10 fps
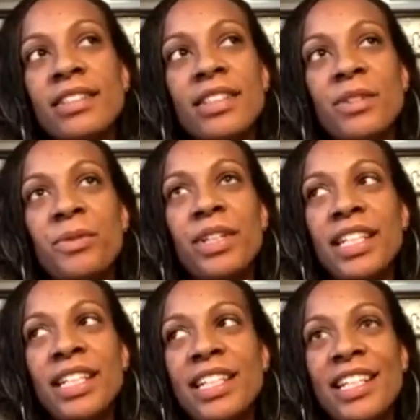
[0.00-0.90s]
Really,
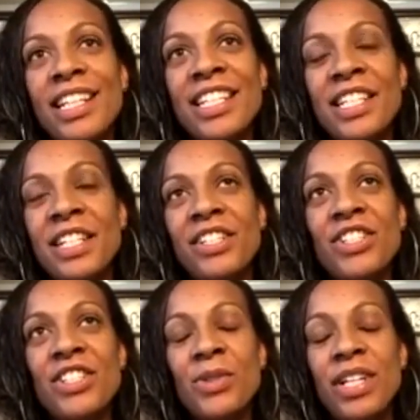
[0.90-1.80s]
and that's it. Just
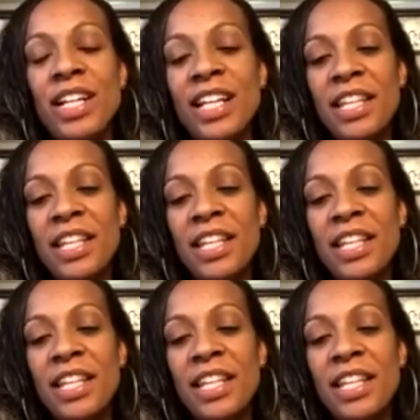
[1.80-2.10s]
do it and not think